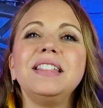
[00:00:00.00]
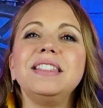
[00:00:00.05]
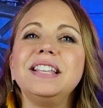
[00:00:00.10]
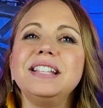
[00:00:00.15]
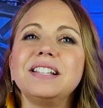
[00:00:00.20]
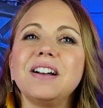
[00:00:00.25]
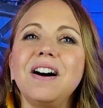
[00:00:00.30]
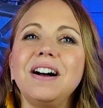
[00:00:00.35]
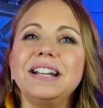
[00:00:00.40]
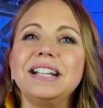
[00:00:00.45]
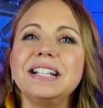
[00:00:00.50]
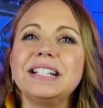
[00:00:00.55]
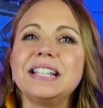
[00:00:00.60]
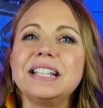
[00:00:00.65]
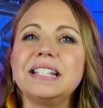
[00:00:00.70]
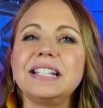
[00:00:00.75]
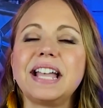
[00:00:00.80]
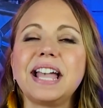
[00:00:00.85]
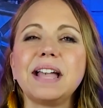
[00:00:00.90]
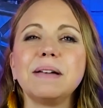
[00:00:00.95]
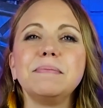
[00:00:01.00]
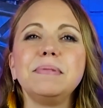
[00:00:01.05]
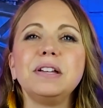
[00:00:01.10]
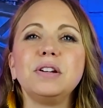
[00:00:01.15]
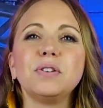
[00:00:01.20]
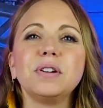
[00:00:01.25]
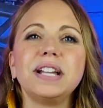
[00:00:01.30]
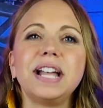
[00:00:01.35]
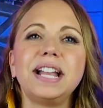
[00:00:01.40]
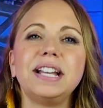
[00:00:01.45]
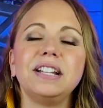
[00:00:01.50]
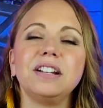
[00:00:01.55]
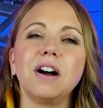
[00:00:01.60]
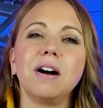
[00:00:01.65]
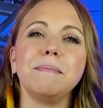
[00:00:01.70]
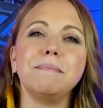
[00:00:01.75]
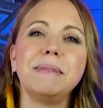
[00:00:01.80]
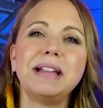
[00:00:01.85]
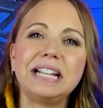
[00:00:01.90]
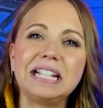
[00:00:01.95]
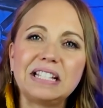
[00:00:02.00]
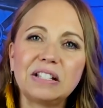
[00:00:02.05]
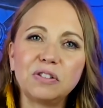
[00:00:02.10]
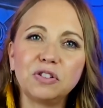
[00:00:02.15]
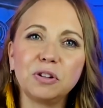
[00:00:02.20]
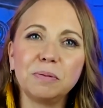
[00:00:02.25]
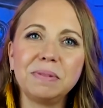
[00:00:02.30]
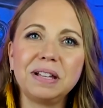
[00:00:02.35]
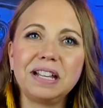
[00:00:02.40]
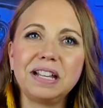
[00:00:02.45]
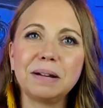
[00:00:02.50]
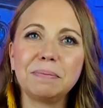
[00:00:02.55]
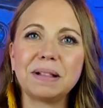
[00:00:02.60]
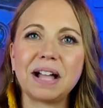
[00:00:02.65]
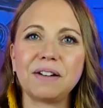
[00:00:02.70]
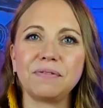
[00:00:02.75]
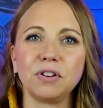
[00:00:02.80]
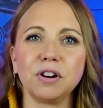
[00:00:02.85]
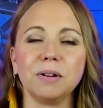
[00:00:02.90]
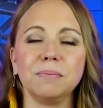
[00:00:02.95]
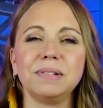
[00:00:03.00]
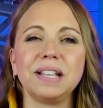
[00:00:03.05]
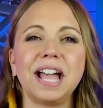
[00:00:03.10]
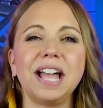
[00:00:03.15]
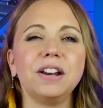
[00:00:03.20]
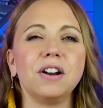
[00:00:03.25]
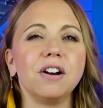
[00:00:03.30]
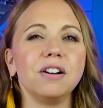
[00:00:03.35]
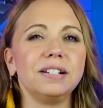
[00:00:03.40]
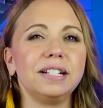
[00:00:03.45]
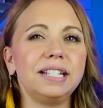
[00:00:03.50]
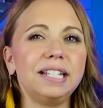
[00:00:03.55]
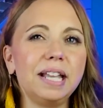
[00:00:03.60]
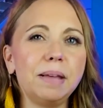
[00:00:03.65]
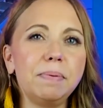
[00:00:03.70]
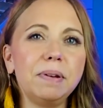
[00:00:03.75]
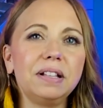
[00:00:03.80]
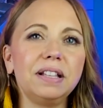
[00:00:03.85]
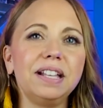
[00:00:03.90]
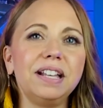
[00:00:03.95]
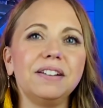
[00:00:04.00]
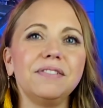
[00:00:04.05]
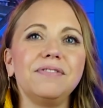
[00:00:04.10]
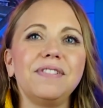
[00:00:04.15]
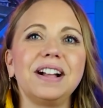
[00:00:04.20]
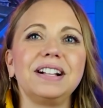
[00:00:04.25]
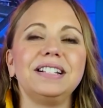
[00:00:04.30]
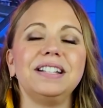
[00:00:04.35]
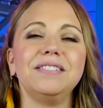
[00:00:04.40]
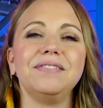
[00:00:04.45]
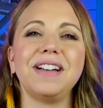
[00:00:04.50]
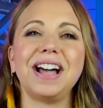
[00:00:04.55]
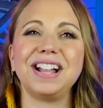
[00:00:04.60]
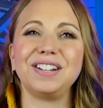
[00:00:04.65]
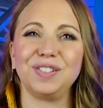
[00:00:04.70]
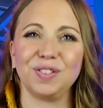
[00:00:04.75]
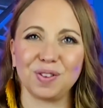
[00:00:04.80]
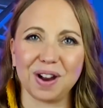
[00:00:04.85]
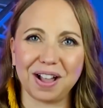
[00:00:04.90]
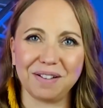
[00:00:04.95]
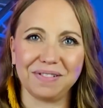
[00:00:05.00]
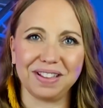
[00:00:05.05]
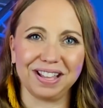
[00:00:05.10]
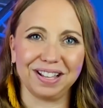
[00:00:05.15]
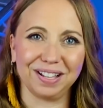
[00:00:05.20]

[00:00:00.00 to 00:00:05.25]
These audiences can be created on many social media platforms and are typically effective at driving